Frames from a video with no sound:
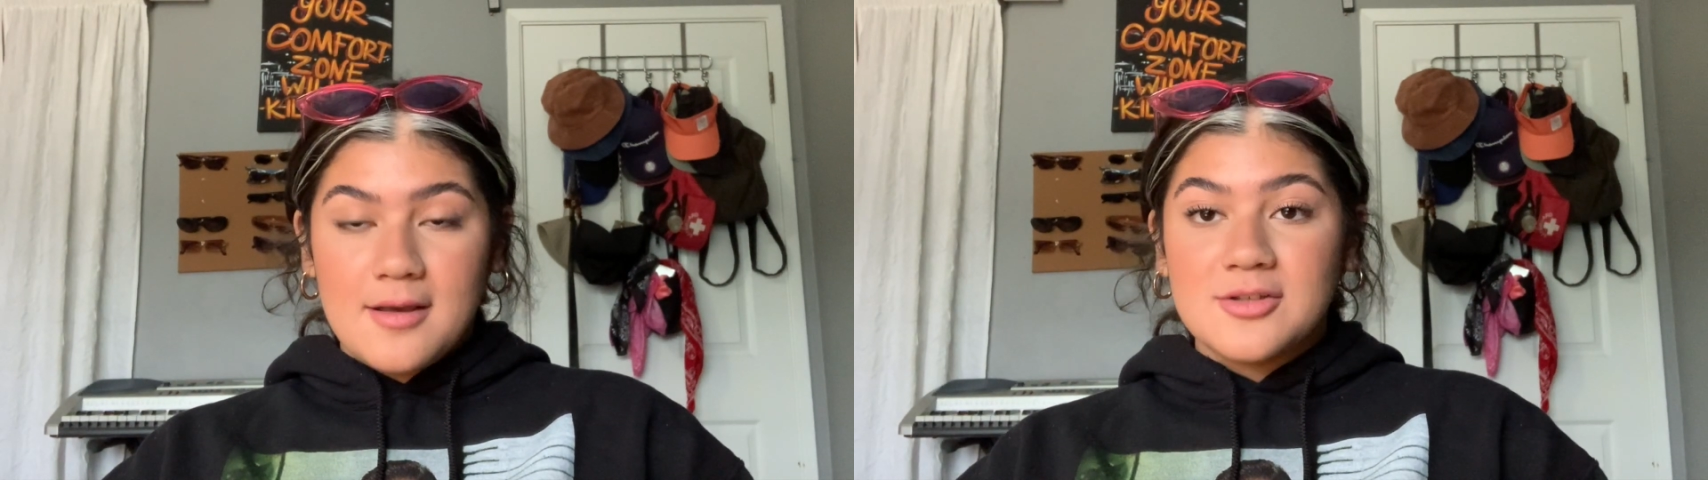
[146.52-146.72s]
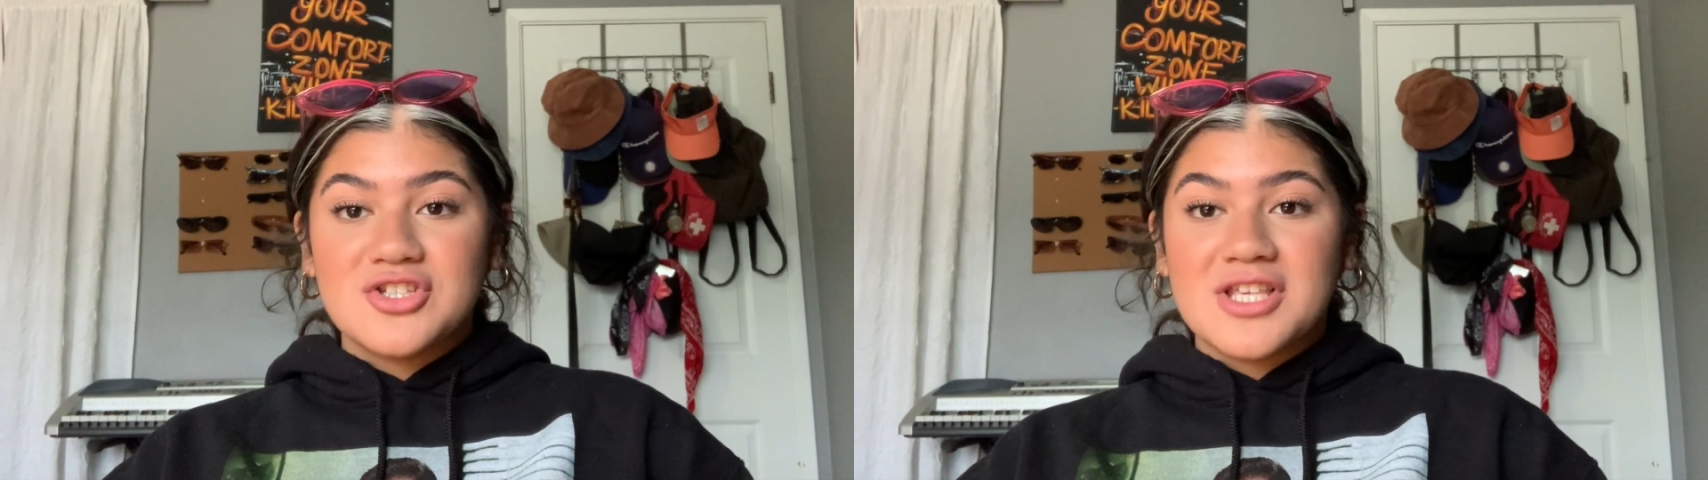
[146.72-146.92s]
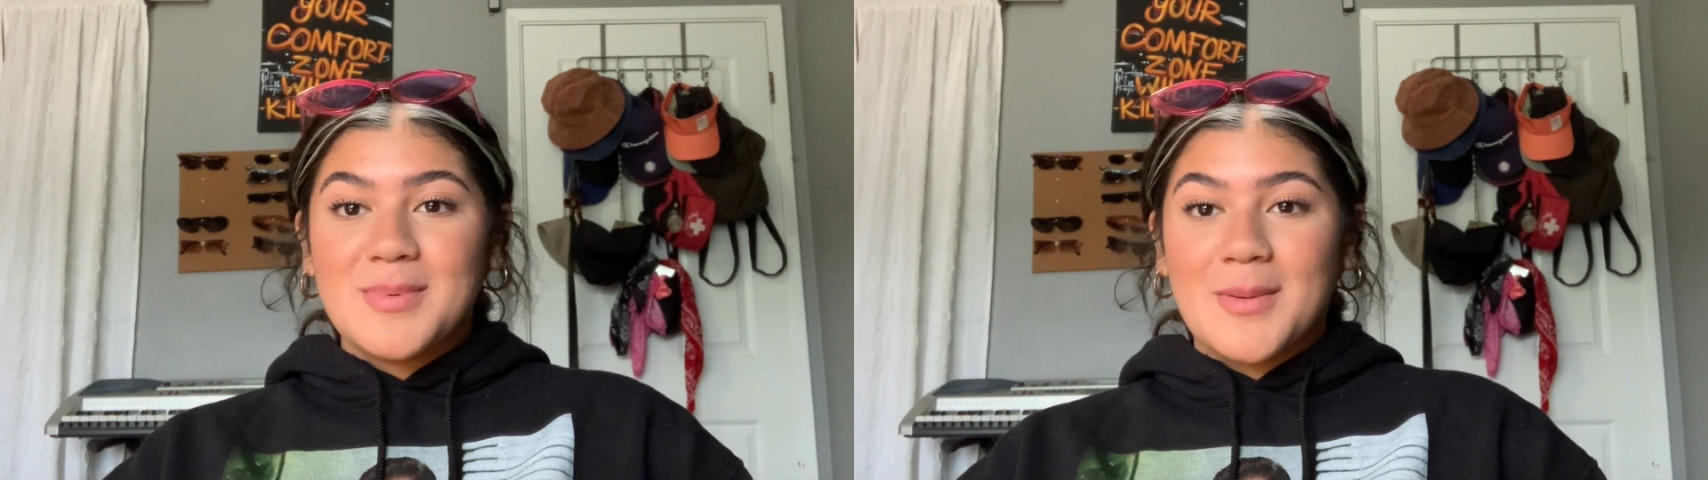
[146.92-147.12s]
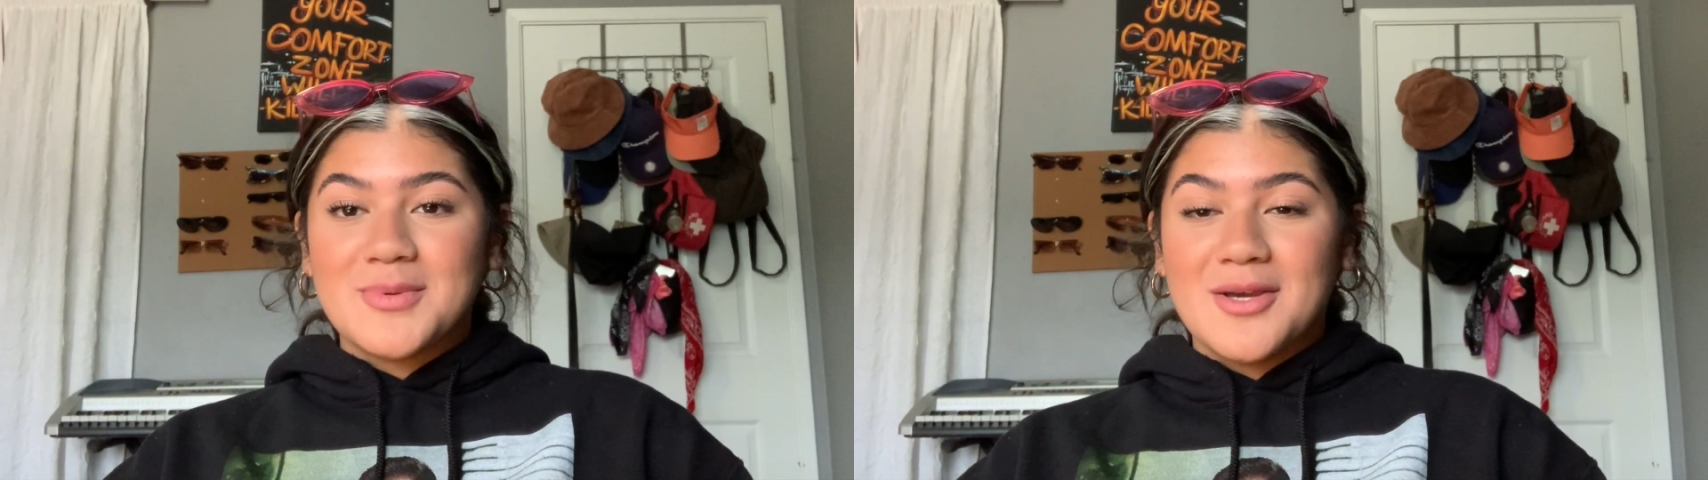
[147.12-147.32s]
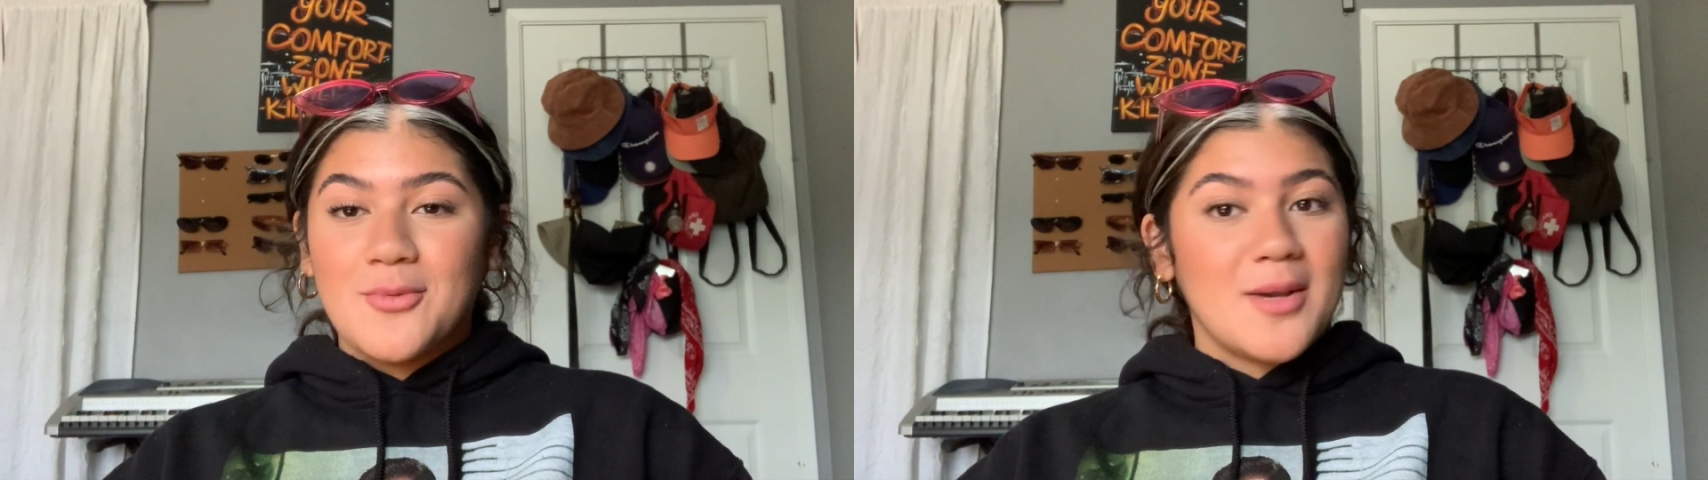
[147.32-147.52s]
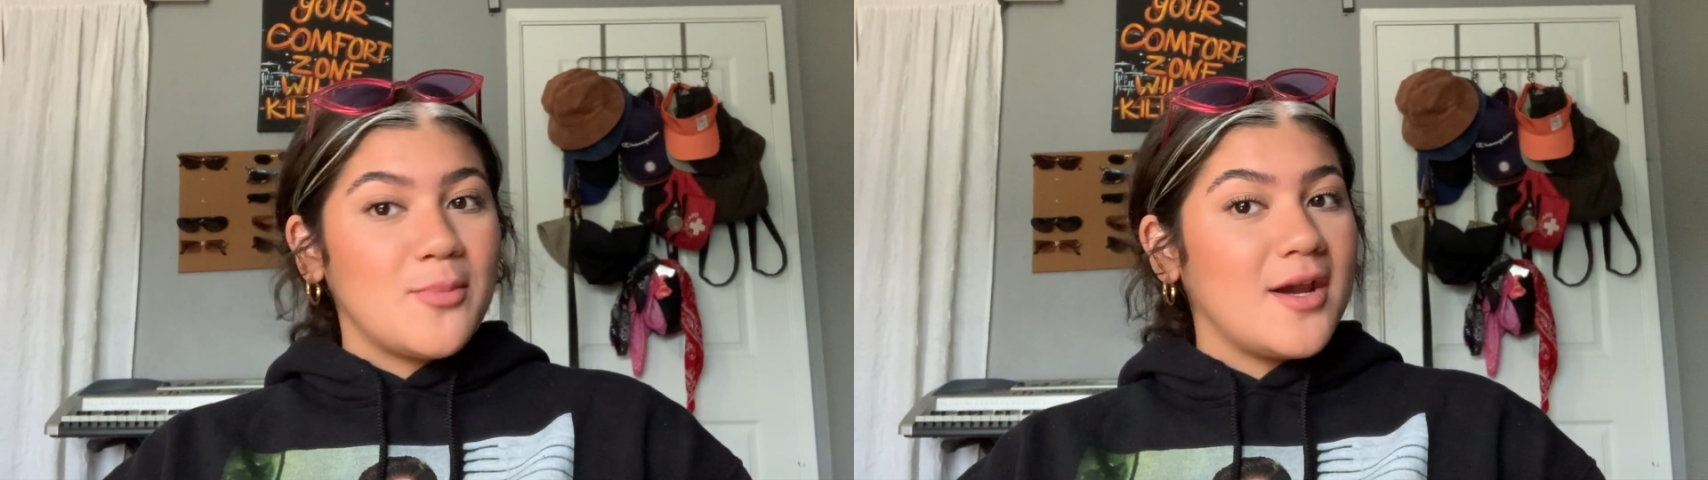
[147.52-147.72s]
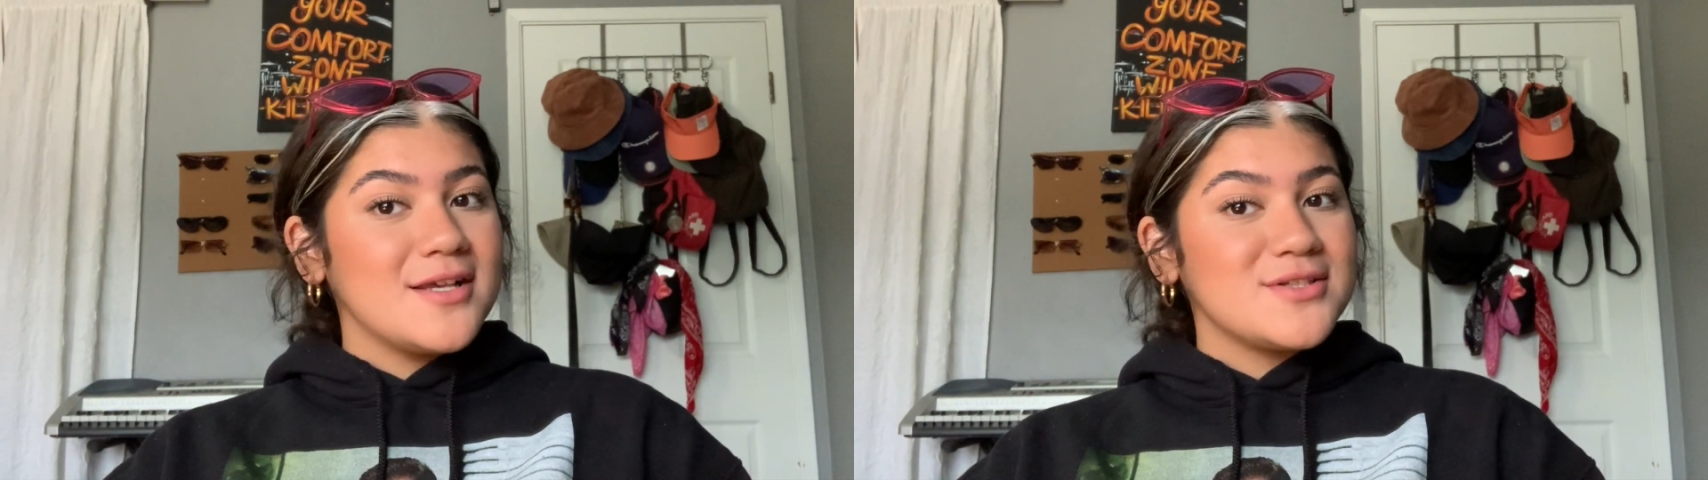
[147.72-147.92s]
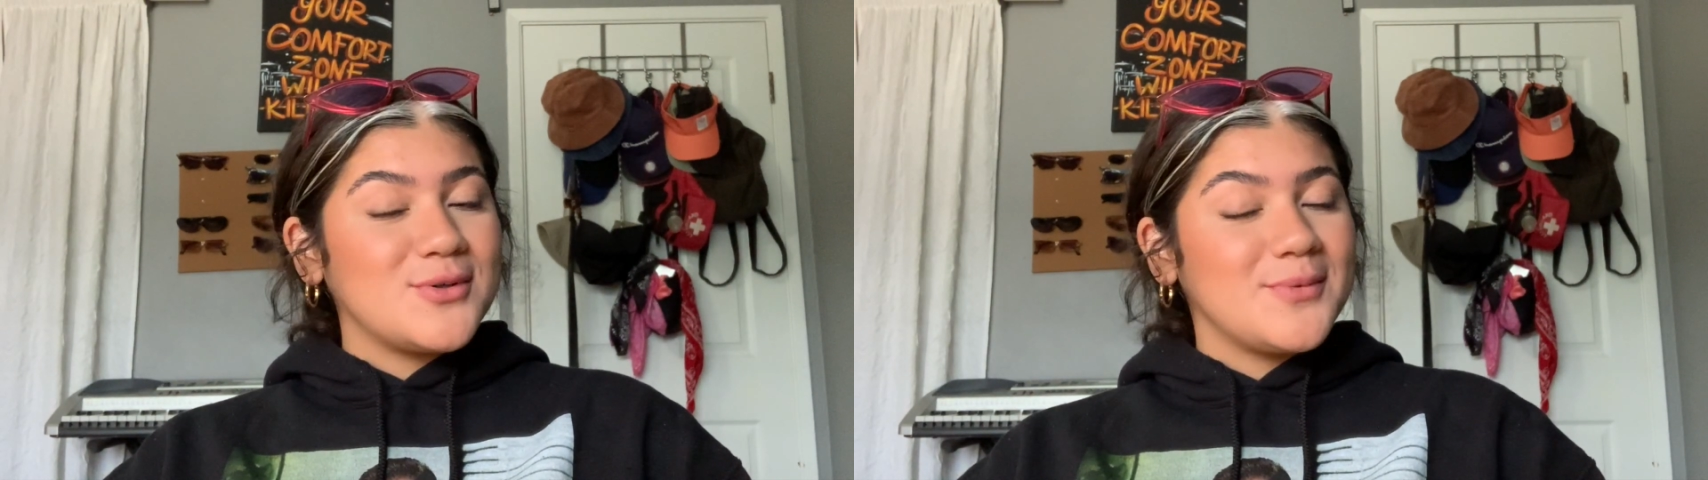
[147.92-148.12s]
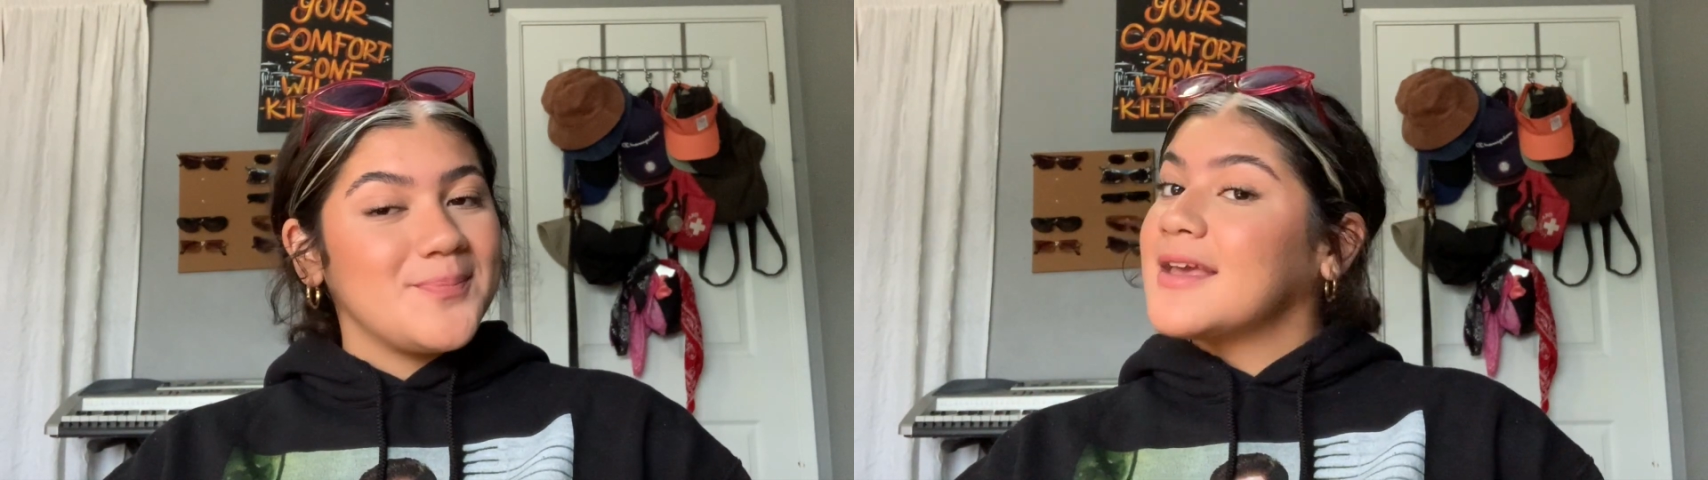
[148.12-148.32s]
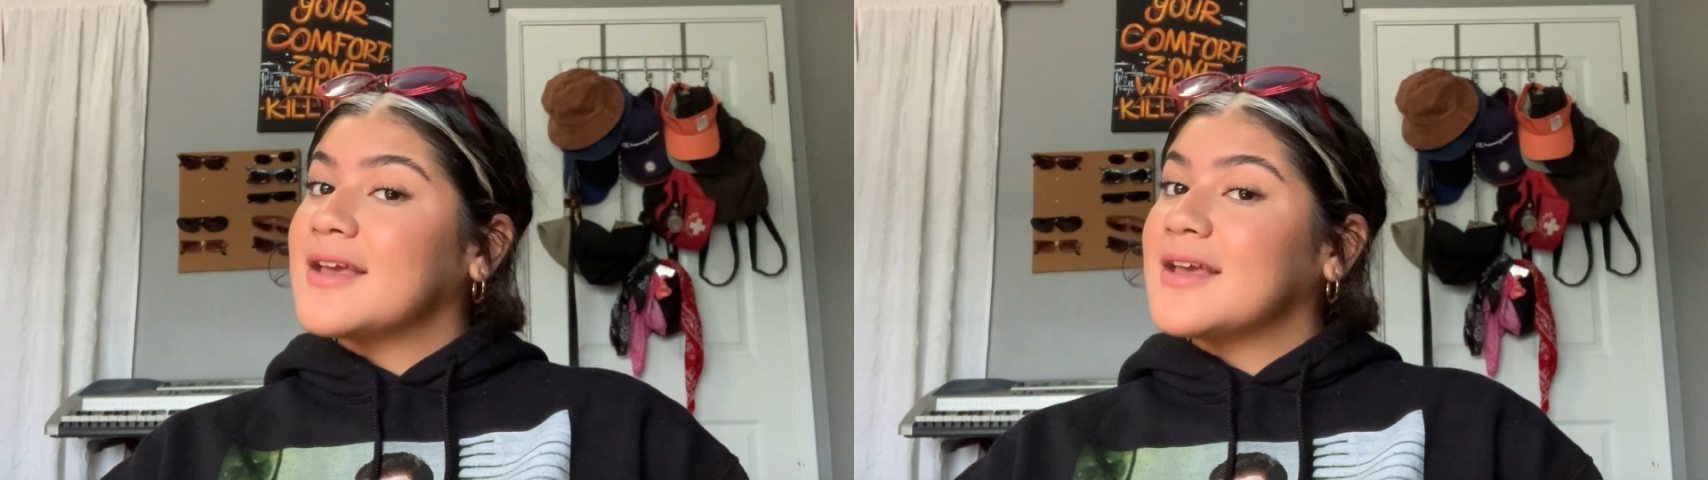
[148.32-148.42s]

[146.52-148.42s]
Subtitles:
just keep up with it. Wake, pray, hustle.